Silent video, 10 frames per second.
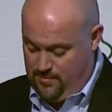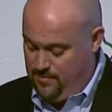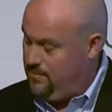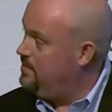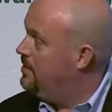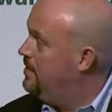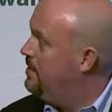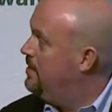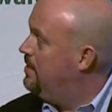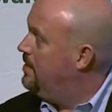
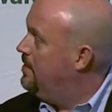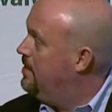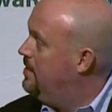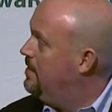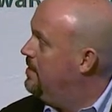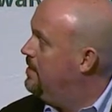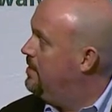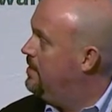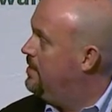(silence)